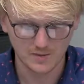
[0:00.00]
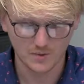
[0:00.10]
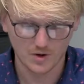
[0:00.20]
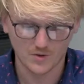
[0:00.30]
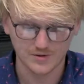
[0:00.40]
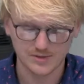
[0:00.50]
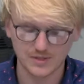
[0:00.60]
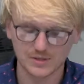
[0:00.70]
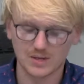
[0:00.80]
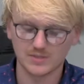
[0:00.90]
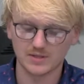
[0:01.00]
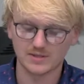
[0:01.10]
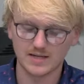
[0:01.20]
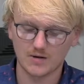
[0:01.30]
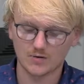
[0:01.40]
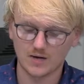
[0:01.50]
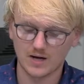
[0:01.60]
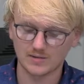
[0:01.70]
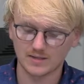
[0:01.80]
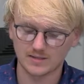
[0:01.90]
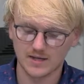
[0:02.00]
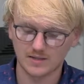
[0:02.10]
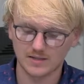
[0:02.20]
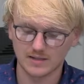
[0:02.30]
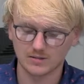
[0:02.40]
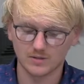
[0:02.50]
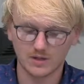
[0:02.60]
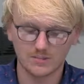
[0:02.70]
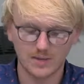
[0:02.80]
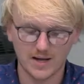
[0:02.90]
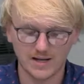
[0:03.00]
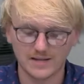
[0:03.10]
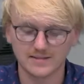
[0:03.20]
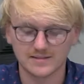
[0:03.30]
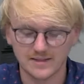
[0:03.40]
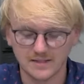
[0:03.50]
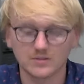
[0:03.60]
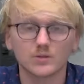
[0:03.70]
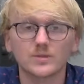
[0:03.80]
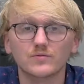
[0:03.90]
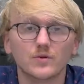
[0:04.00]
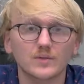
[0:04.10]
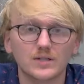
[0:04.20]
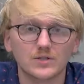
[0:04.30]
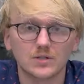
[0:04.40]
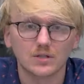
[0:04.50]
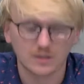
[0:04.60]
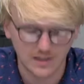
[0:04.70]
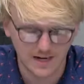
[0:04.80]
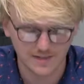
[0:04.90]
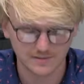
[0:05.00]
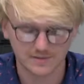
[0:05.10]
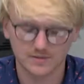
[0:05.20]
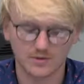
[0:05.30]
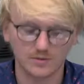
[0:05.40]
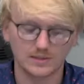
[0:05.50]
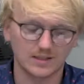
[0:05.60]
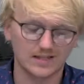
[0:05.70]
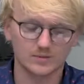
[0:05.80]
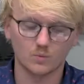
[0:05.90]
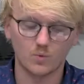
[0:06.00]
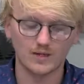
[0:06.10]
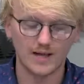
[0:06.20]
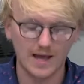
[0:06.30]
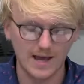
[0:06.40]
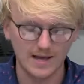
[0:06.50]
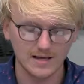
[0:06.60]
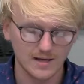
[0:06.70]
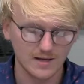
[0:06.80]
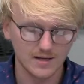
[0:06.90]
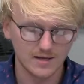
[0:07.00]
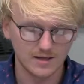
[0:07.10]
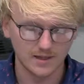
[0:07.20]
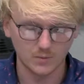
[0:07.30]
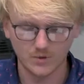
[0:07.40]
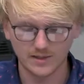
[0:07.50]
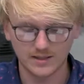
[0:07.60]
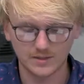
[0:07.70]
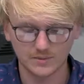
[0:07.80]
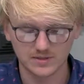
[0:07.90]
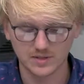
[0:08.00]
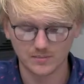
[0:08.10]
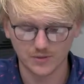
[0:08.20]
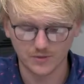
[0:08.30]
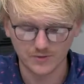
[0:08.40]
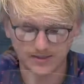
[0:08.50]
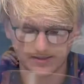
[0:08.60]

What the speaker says: While all the state champions now crowned, it's time to take a look back at the state tournament from each class. Let's start with Class 1A. In 1A, it was number 3